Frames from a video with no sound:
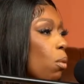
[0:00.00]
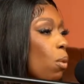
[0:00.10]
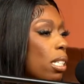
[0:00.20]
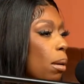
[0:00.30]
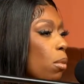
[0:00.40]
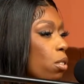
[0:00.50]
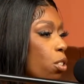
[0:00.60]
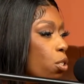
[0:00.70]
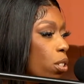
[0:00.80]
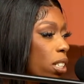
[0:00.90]
once I moved to
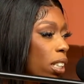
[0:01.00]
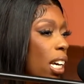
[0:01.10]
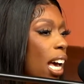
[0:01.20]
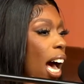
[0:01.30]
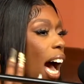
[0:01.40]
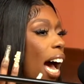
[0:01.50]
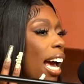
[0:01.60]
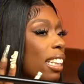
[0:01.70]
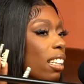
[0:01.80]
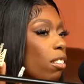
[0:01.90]
Georgia, I
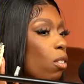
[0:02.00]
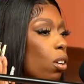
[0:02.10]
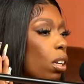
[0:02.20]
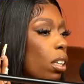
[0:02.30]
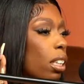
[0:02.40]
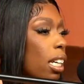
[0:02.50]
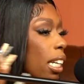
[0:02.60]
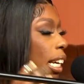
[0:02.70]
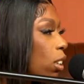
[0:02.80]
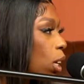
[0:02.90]
had to
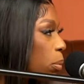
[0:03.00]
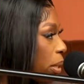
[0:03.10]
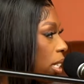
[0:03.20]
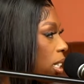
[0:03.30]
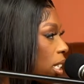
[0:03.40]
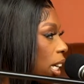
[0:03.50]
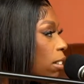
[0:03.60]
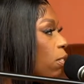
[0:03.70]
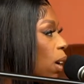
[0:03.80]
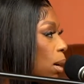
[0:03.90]
connect all the pieces, like
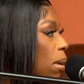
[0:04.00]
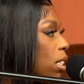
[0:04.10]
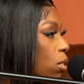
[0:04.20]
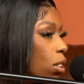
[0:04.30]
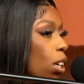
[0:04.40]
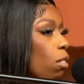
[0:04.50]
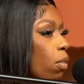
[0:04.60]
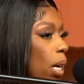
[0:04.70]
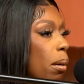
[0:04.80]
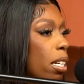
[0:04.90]
find my studio,
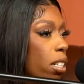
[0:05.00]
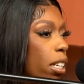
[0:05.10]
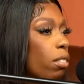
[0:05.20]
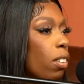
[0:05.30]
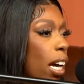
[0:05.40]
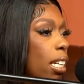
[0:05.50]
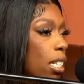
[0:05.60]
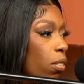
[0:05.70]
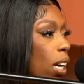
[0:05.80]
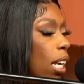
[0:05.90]
find my engineer, find
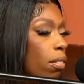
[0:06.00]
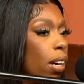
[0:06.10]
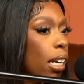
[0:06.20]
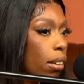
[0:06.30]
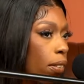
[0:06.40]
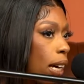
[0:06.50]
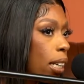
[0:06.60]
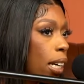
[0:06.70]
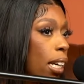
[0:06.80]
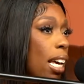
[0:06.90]
this, find
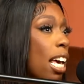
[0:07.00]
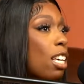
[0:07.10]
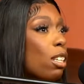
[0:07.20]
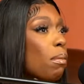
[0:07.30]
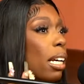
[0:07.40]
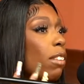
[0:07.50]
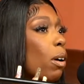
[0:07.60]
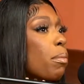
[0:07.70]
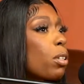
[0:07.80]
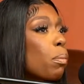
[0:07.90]
that. So I'm like, if I
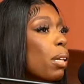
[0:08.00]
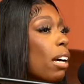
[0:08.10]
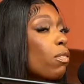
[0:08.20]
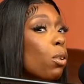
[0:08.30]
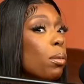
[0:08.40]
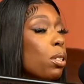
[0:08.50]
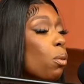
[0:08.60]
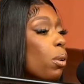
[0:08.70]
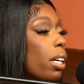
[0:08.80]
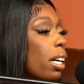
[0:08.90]
build a platform to
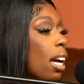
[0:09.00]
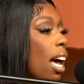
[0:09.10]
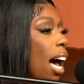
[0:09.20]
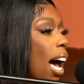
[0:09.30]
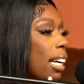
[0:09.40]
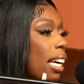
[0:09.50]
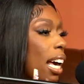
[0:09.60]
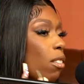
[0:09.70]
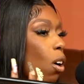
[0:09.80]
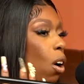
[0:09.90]
where I can
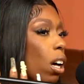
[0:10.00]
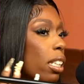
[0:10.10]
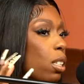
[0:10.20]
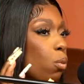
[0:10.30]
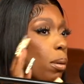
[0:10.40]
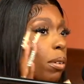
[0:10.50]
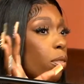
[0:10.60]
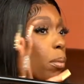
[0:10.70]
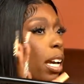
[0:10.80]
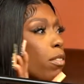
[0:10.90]
have all these women
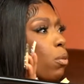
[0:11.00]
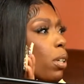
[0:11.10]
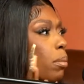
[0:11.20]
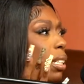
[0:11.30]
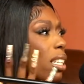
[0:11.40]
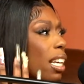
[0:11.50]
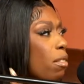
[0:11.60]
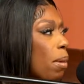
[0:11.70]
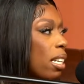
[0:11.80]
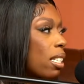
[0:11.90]
from everywhere, because
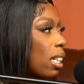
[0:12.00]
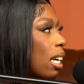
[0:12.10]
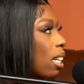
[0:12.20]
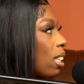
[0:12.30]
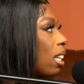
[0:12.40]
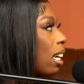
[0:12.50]
everybody in Atlanta,